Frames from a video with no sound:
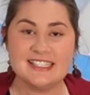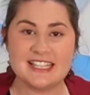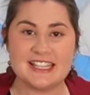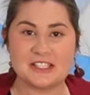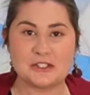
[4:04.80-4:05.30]

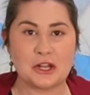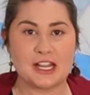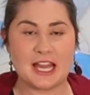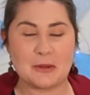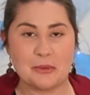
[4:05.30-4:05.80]
in this
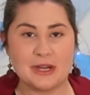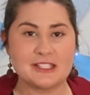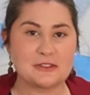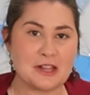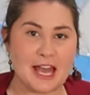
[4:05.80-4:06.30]
toddler and
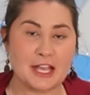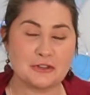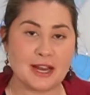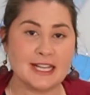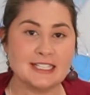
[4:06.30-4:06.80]
preschooler
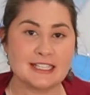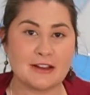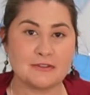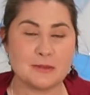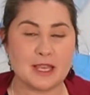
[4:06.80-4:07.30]
age range
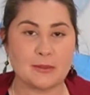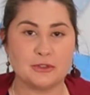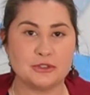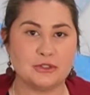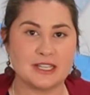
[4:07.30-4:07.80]
love to be able to